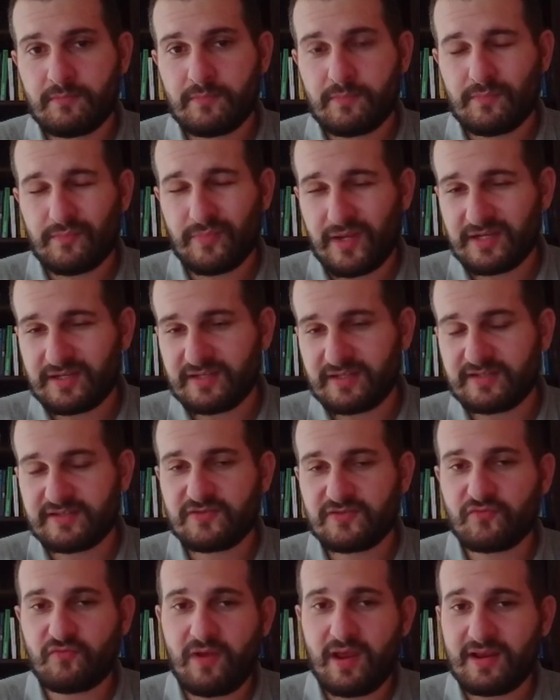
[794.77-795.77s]
but it's
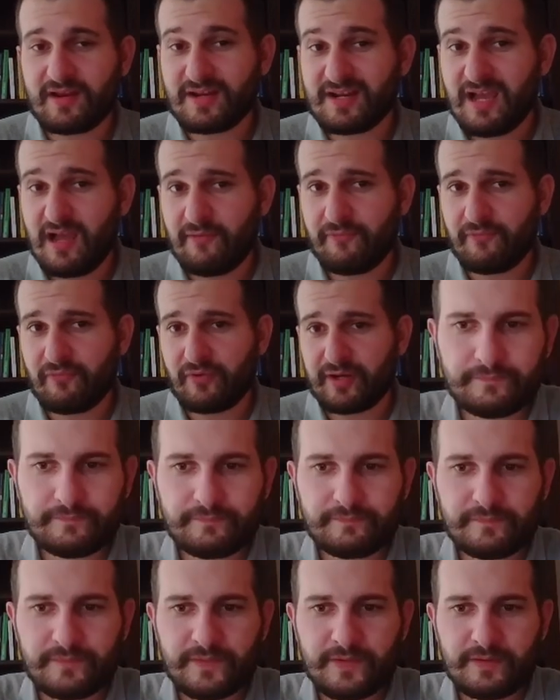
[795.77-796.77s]
rather covering,
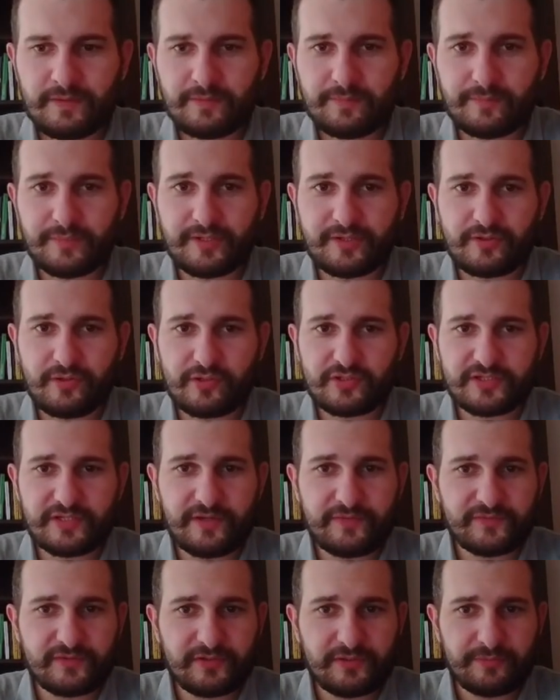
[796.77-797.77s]
because
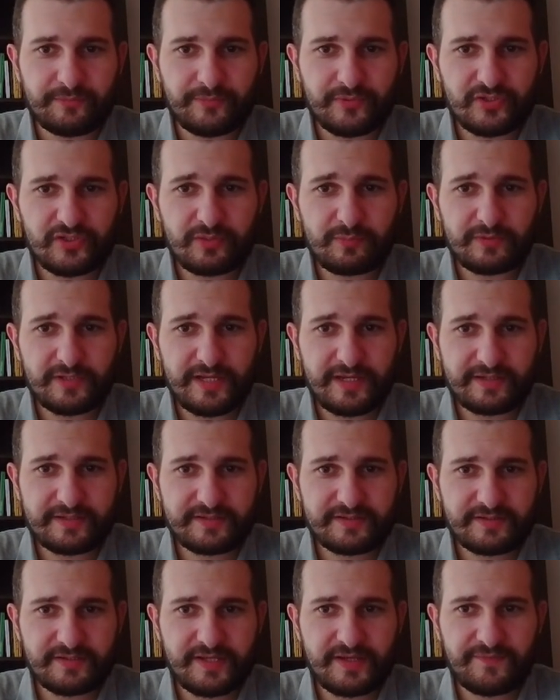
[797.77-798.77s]
after bishop
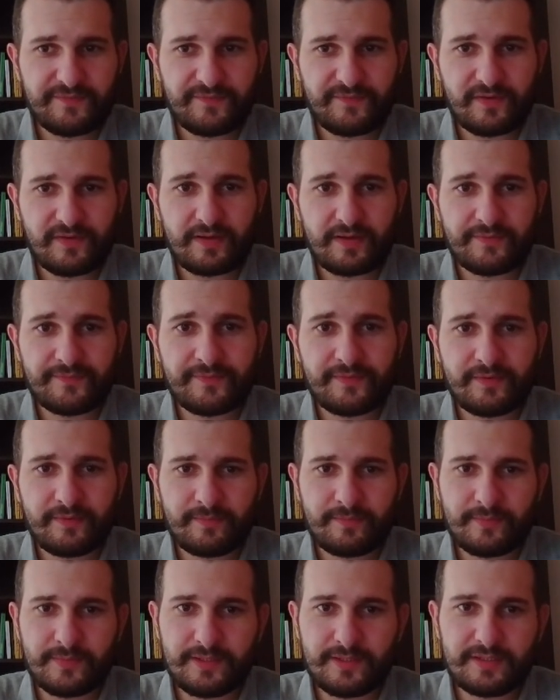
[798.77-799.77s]
takes f5,
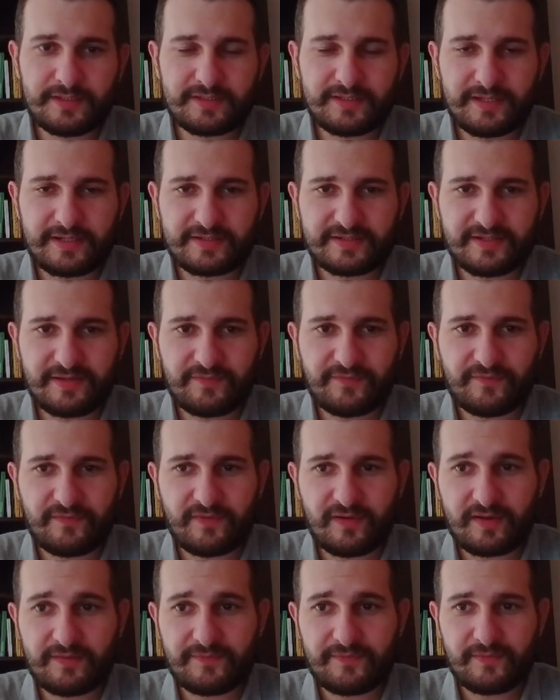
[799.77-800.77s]
e takes
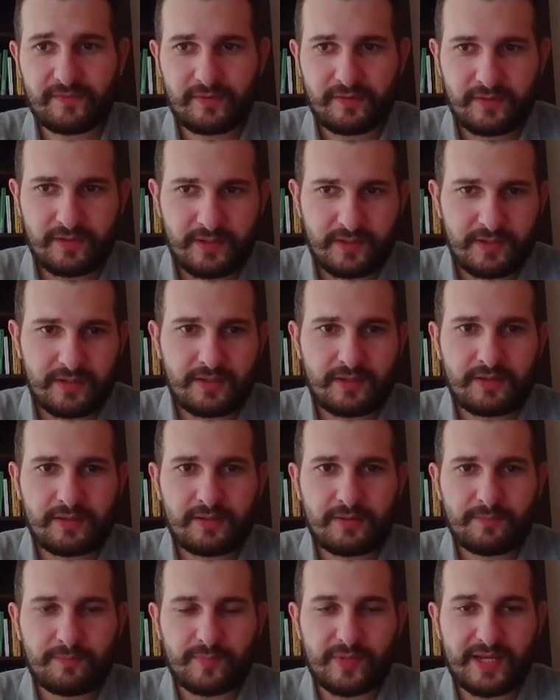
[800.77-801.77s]
f5,
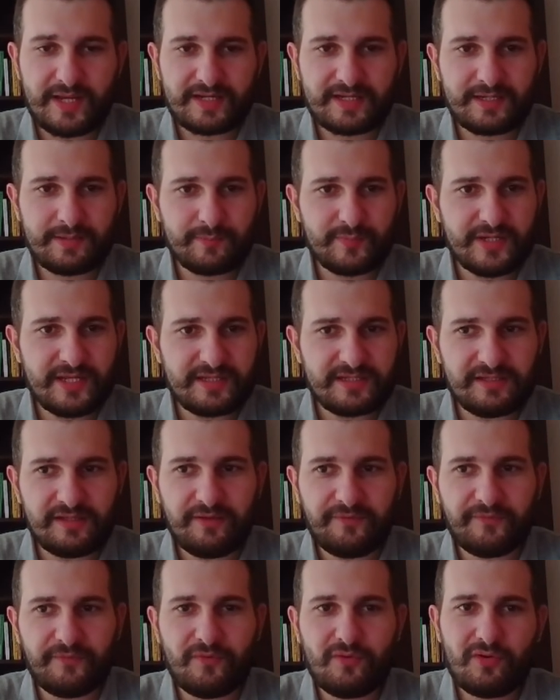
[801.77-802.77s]
black can play
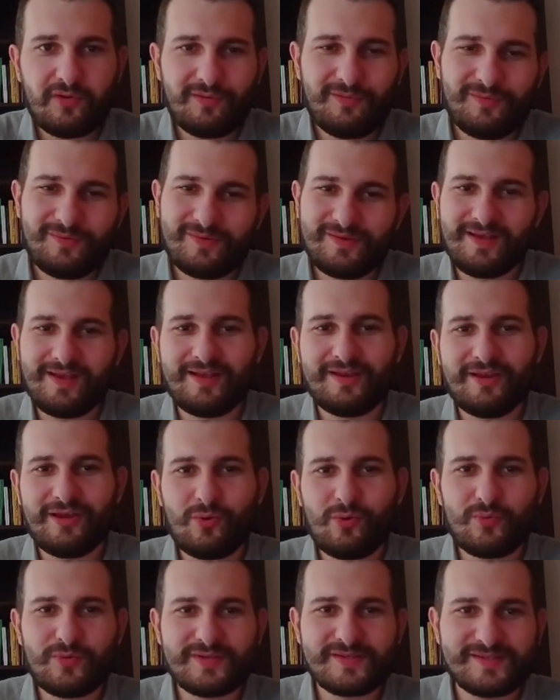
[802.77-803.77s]
e4, and now
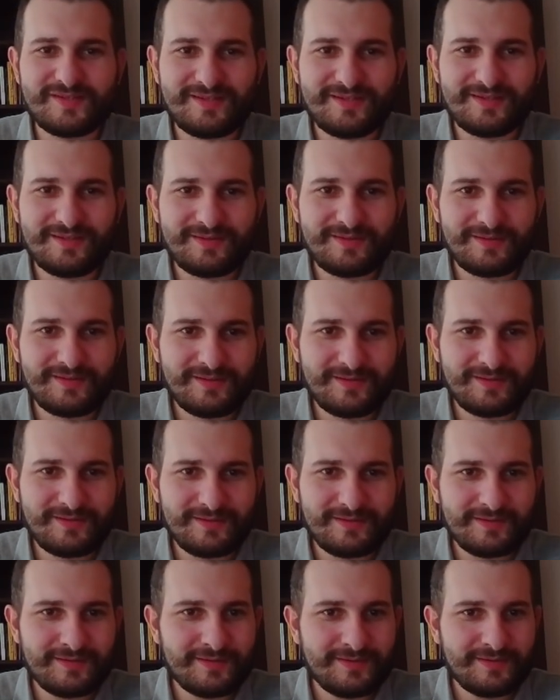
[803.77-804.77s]
we see
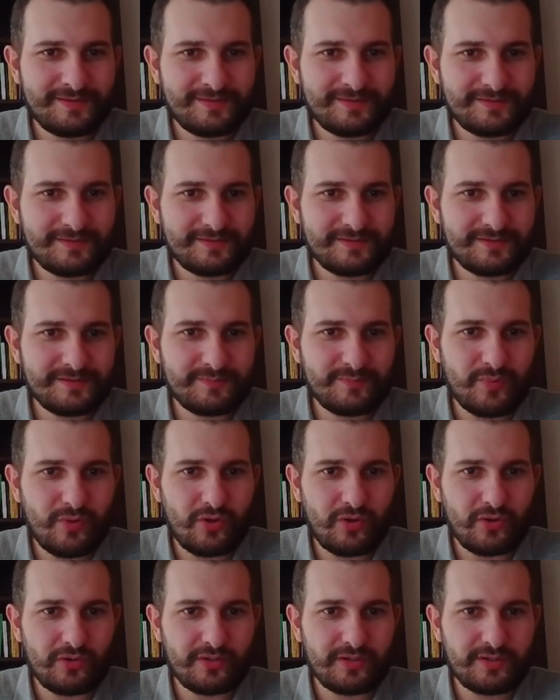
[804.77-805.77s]
the
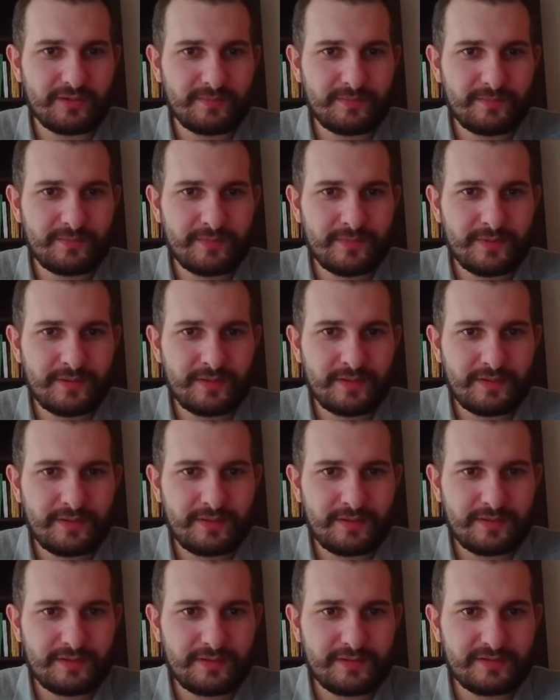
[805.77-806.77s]
pawn
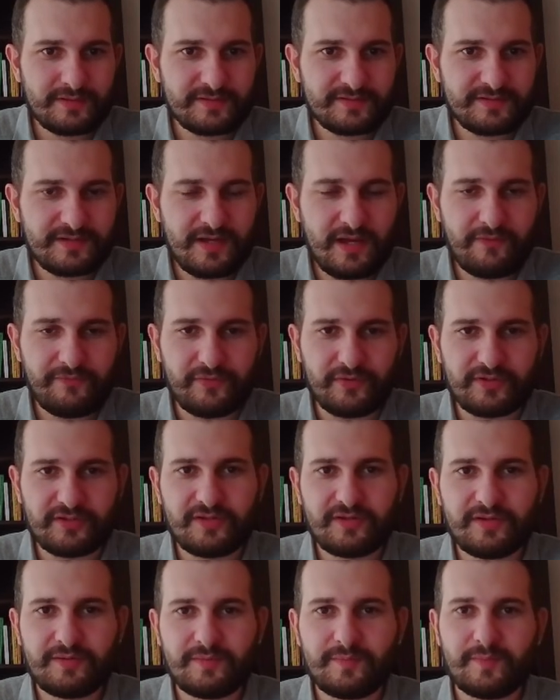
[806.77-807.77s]
is covered
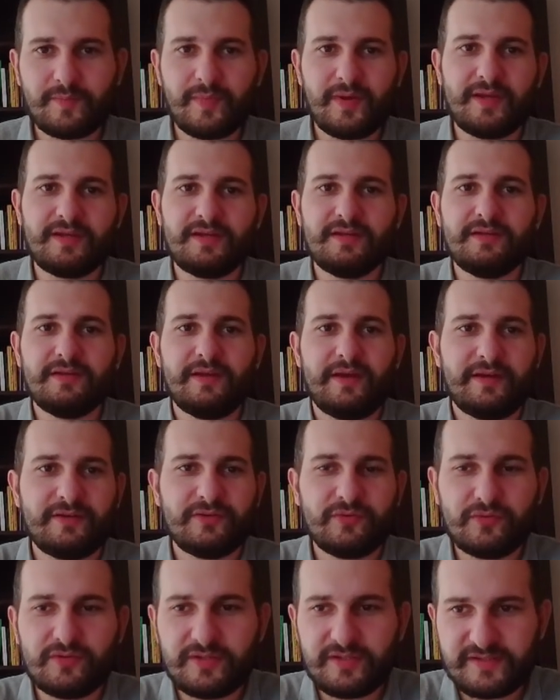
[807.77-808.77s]
by the knight
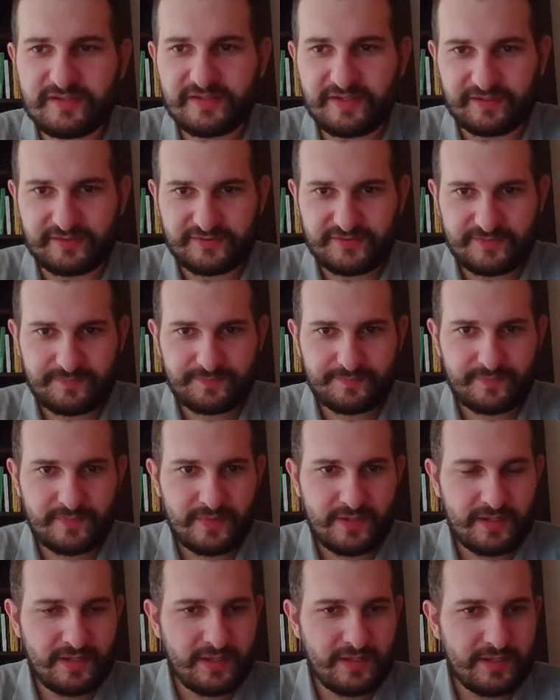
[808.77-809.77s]
on d6.
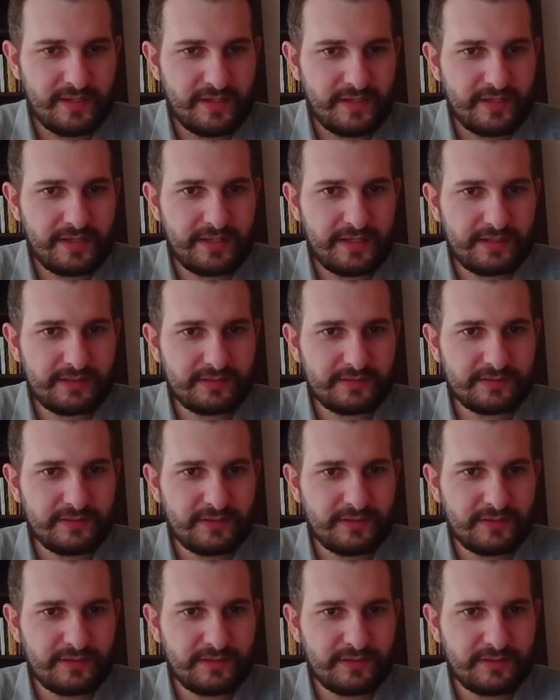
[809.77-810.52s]
And